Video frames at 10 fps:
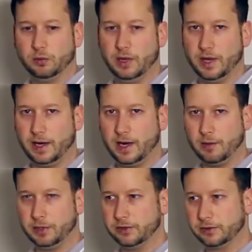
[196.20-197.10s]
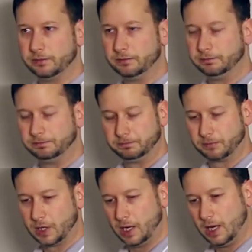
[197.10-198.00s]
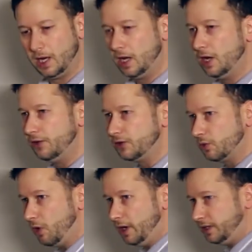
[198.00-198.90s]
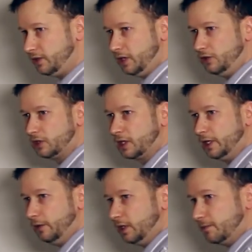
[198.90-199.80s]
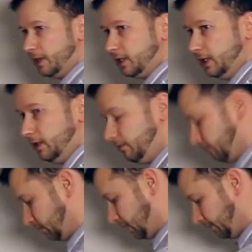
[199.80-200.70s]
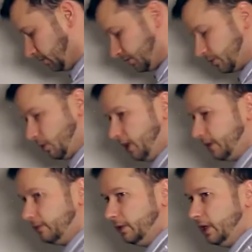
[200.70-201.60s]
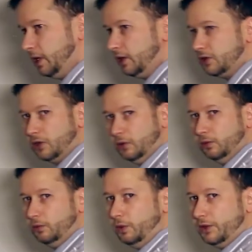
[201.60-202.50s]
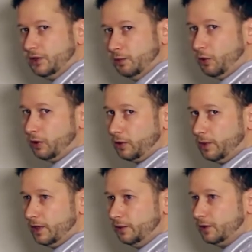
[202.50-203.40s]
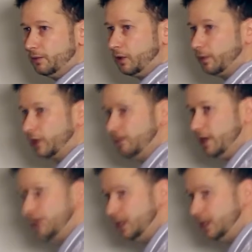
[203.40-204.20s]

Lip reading: when that happens. The squat is done just like you would expect any typical squat. So with support or without support, we're going to bend the